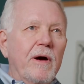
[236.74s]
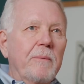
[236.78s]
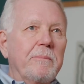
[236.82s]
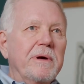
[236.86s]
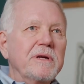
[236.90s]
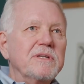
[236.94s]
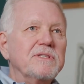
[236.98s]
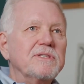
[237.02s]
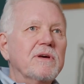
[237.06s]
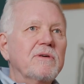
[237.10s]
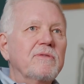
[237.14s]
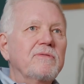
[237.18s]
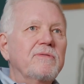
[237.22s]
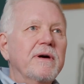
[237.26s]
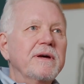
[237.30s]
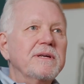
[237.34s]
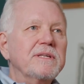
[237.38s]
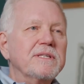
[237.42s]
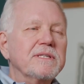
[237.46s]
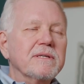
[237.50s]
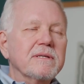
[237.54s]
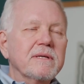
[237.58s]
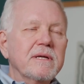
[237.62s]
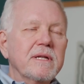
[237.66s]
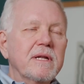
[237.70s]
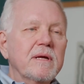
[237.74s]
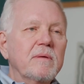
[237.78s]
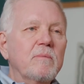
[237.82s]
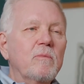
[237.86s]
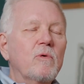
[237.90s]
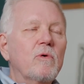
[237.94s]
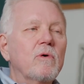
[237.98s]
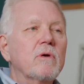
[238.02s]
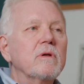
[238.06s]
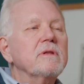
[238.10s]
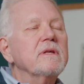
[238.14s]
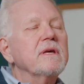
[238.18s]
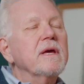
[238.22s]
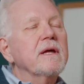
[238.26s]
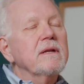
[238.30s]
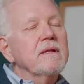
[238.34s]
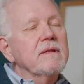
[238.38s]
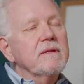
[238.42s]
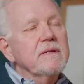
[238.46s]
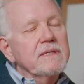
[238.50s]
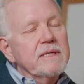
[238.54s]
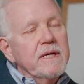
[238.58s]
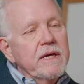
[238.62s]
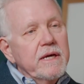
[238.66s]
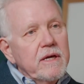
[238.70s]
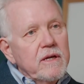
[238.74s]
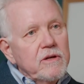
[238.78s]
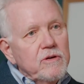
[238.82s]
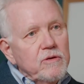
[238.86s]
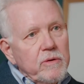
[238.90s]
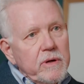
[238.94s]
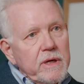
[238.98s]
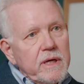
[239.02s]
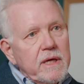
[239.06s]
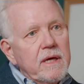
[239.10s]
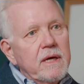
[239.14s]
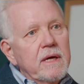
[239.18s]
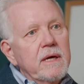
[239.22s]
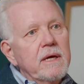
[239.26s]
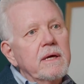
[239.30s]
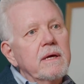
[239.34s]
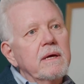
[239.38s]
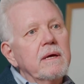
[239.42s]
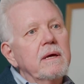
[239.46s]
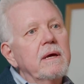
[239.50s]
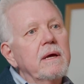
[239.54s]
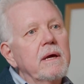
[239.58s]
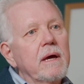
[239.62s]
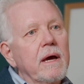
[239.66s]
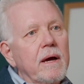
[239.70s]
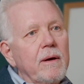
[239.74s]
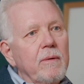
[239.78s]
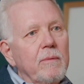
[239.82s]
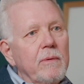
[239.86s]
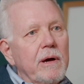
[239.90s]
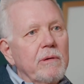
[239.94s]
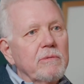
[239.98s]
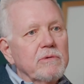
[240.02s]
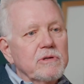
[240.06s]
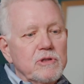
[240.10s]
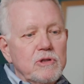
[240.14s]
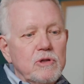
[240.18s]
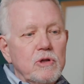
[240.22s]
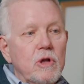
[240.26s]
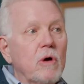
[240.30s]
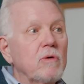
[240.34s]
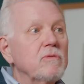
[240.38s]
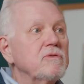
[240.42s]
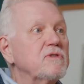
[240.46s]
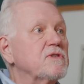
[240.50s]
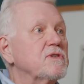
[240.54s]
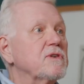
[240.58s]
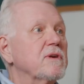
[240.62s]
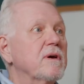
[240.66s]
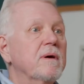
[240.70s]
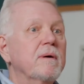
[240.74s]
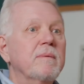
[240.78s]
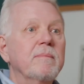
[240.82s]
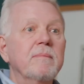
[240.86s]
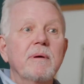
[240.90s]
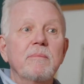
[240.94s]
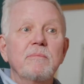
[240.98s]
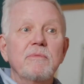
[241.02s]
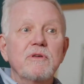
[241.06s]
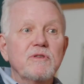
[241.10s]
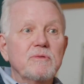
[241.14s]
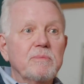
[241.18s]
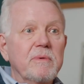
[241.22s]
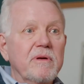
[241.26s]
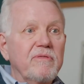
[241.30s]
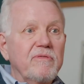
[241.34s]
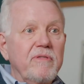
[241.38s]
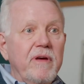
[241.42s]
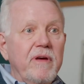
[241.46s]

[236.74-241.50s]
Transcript: found myself isolating more at the end of the day, drinking. I was lonesome. I missed my